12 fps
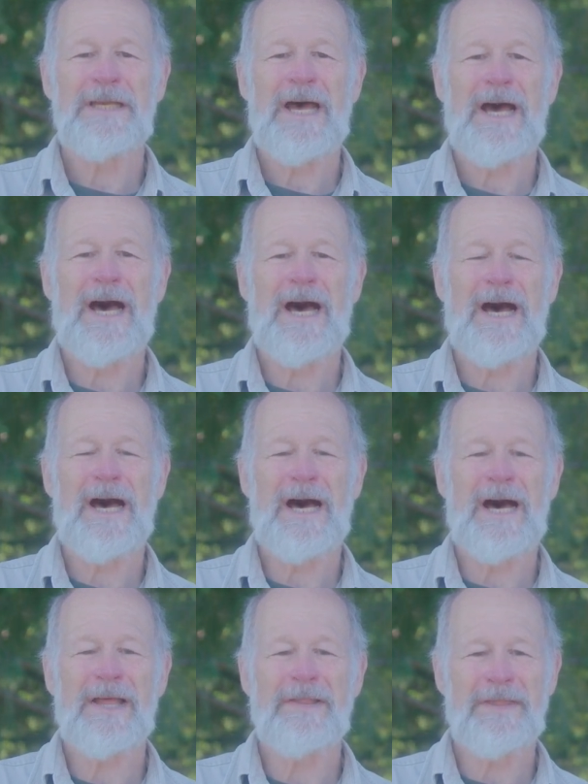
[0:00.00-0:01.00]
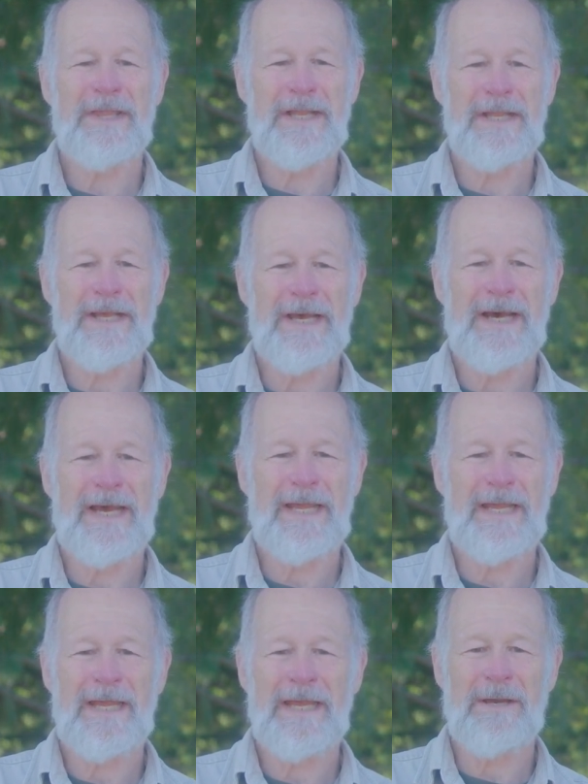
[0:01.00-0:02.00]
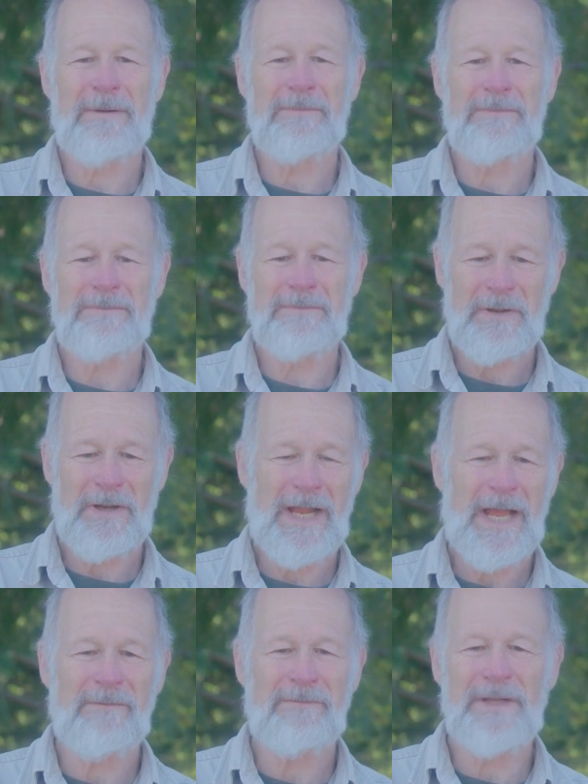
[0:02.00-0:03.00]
than I am or have been.